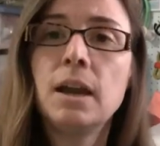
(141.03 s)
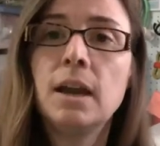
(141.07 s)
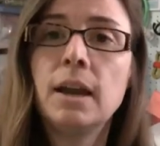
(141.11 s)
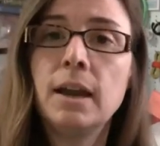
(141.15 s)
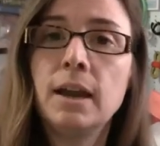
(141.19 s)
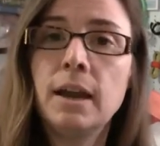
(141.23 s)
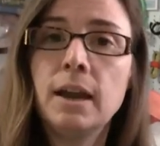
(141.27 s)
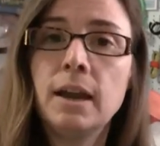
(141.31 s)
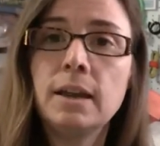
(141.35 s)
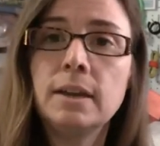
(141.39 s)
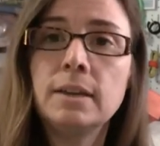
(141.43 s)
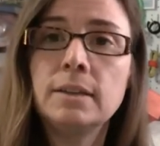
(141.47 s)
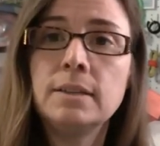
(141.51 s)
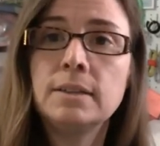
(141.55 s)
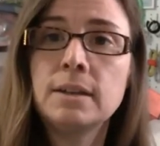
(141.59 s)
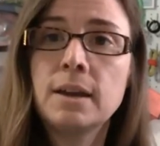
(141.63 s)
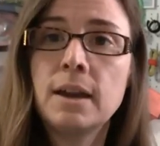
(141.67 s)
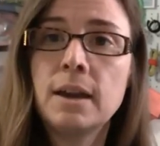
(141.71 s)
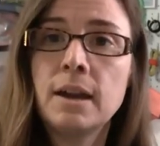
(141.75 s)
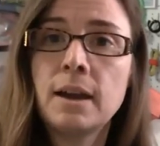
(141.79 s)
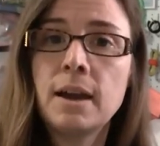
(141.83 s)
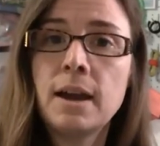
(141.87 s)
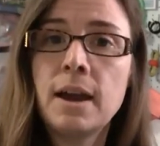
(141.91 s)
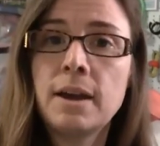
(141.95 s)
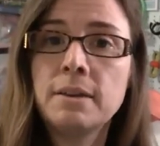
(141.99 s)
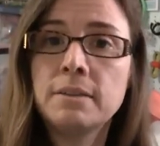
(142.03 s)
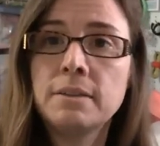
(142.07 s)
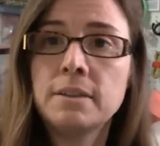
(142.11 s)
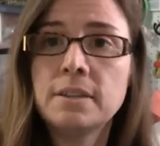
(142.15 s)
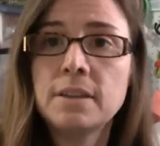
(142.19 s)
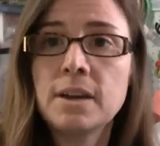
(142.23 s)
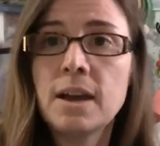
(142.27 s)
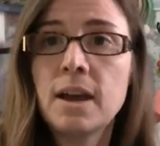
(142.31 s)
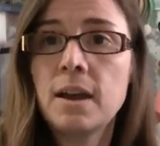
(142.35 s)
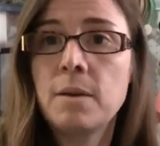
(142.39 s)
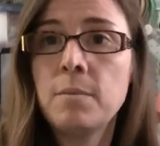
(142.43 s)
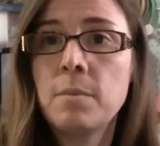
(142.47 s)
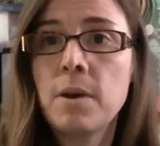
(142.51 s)
And uh, at the
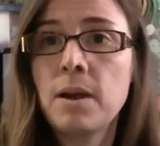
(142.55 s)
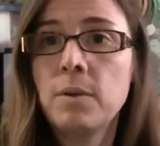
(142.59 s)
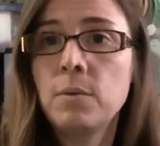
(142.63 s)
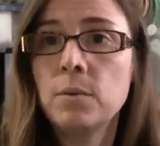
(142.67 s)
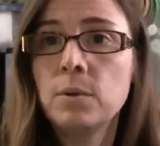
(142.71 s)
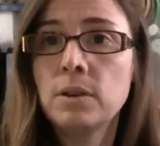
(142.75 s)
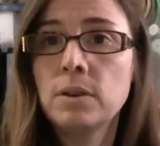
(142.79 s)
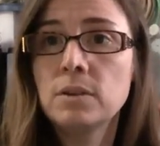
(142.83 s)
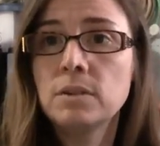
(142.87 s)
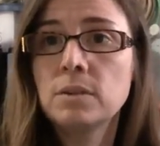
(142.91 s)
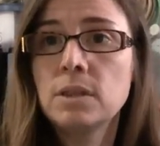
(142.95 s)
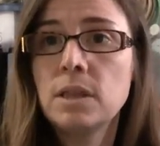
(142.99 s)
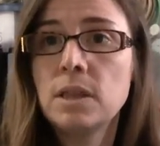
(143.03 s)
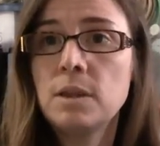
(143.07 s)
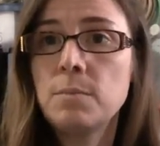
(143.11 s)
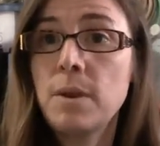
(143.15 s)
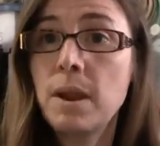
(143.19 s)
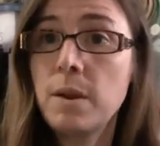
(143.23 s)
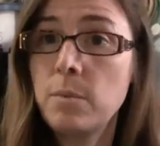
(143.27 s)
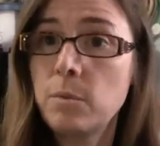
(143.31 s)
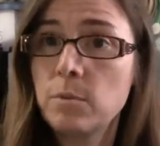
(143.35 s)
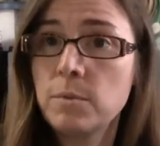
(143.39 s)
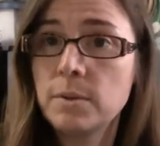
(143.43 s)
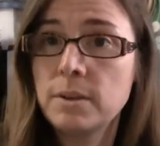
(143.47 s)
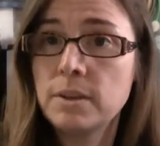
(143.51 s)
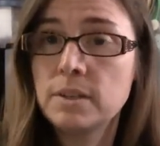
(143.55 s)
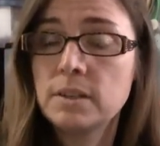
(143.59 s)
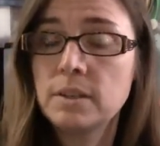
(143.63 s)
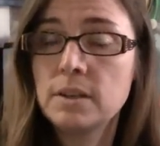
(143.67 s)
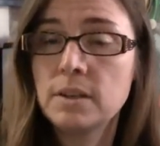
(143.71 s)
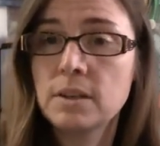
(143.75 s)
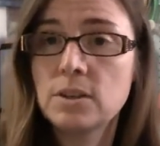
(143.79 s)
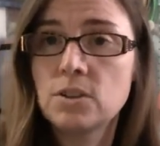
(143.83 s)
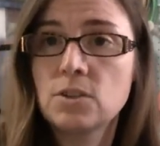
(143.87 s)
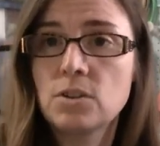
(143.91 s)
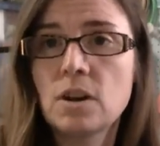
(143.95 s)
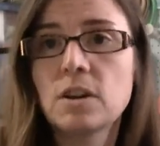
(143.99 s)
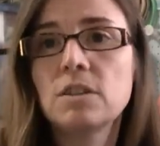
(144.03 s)
time, I was the paper
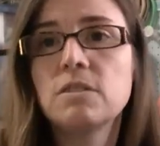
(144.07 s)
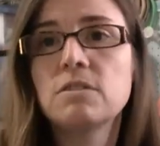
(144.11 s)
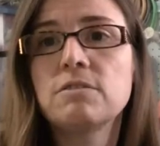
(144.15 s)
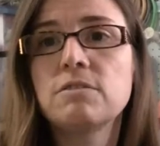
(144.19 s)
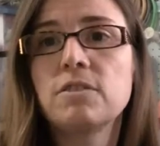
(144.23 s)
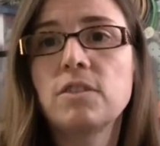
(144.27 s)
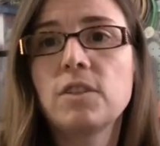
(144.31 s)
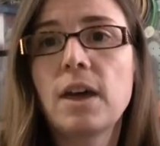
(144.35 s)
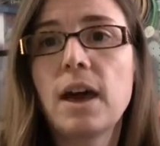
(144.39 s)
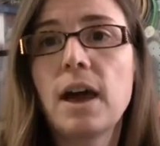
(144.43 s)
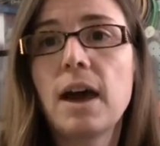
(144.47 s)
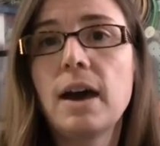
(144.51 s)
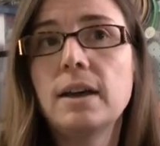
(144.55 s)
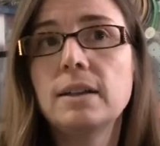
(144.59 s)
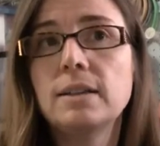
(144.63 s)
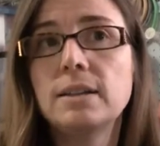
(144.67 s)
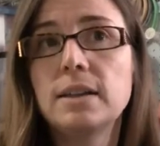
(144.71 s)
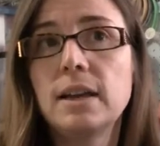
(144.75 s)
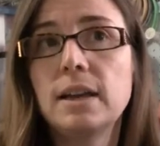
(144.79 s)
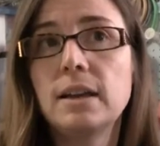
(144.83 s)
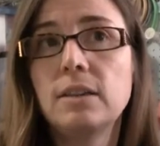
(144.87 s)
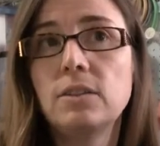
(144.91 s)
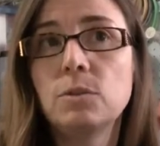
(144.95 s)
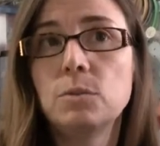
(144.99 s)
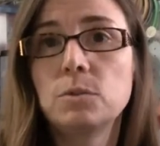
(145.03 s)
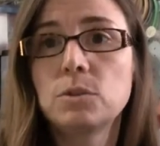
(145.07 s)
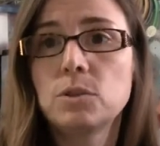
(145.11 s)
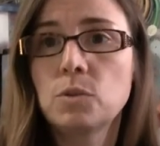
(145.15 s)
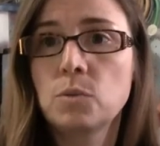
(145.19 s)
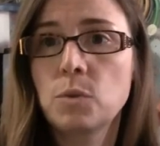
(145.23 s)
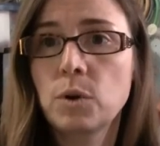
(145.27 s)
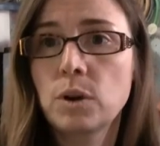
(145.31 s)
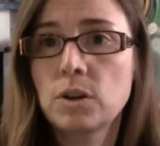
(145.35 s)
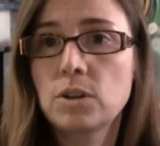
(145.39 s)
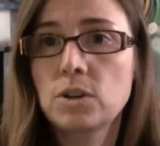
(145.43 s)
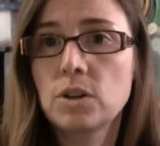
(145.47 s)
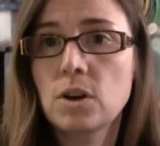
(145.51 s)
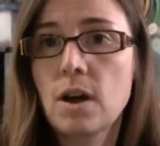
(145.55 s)
piecing instructor for that, and there was a
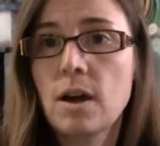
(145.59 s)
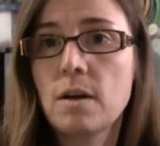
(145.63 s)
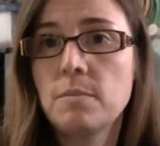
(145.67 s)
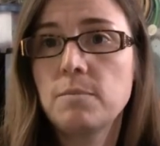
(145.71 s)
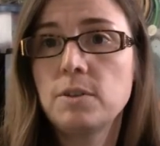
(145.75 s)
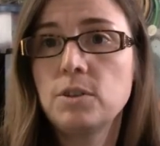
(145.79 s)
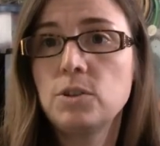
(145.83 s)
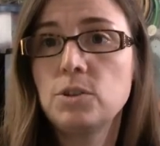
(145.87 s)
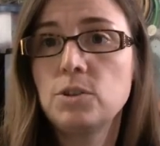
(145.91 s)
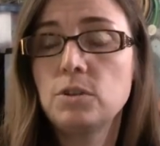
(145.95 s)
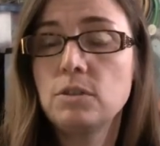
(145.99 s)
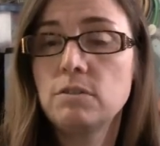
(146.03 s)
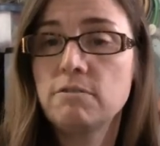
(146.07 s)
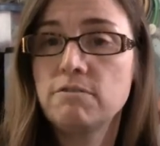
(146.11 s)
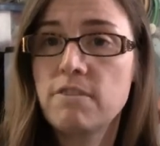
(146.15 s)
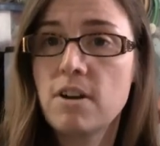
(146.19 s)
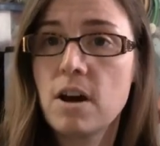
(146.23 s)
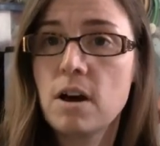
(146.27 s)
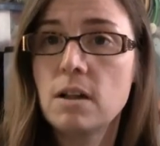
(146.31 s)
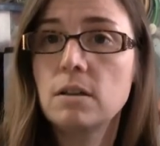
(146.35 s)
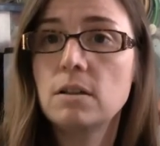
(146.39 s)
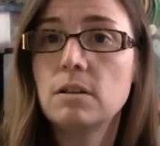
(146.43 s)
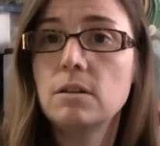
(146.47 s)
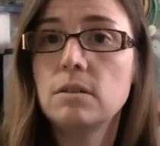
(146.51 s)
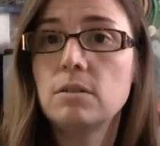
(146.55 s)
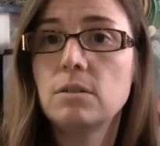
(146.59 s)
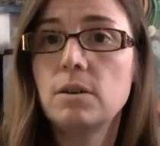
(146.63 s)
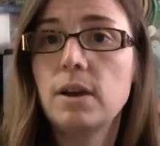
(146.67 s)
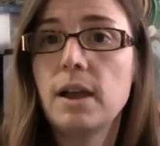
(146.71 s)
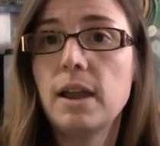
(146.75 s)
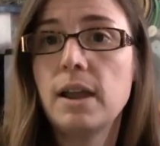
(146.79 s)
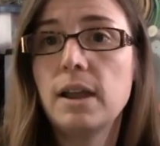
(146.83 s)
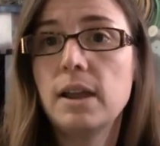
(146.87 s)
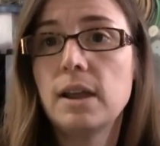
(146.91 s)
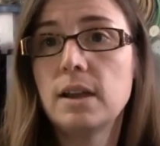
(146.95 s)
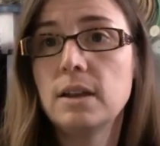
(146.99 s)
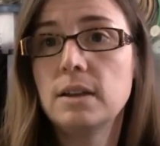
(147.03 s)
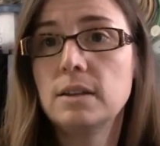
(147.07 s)
workshop that you could follow,
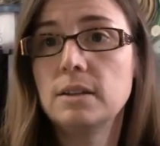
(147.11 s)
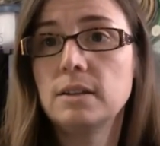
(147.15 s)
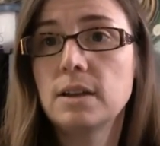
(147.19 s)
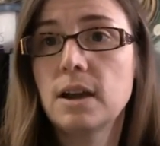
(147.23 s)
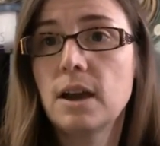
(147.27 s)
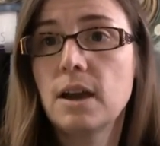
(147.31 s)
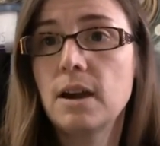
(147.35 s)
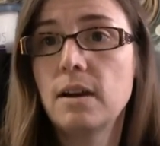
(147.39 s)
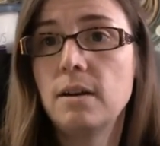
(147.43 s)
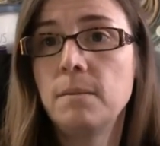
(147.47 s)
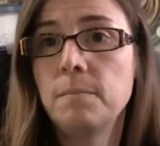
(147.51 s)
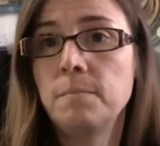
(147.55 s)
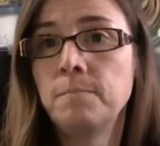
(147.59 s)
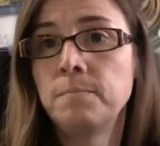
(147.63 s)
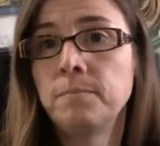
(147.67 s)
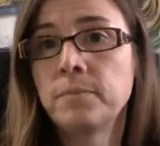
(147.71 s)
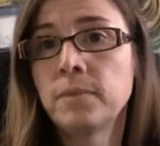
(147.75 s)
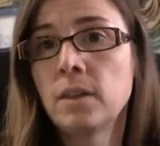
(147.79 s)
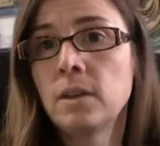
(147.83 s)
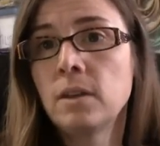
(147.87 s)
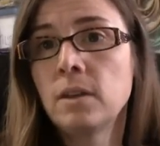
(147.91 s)
and um,